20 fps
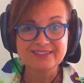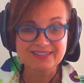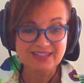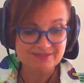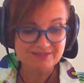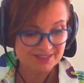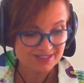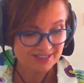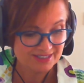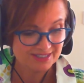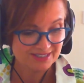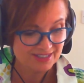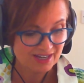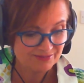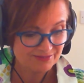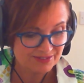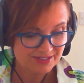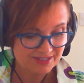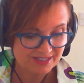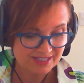There is
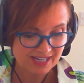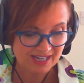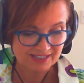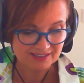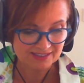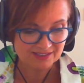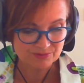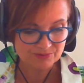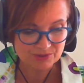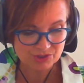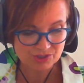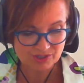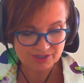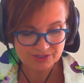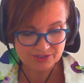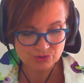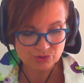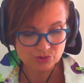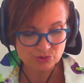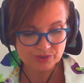another standard which I
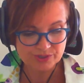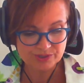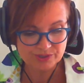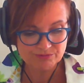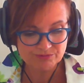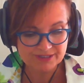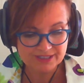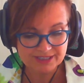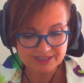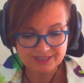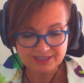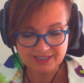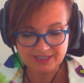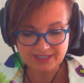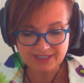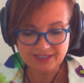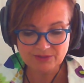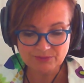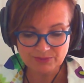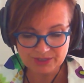enjoyed
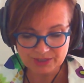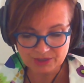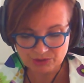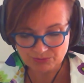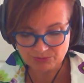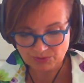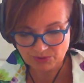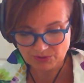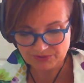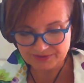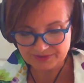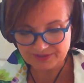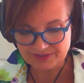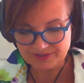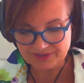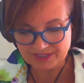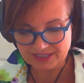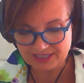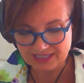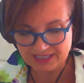reading, which
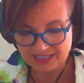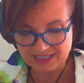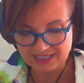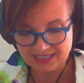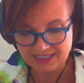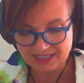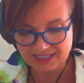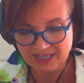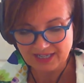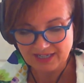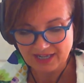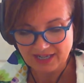was the